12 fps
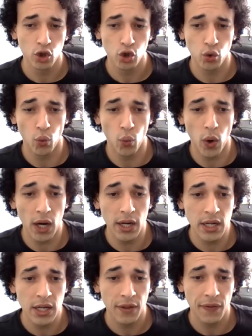to
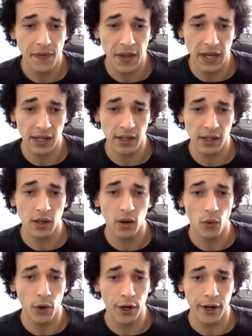one thing
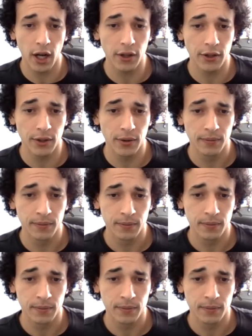or another,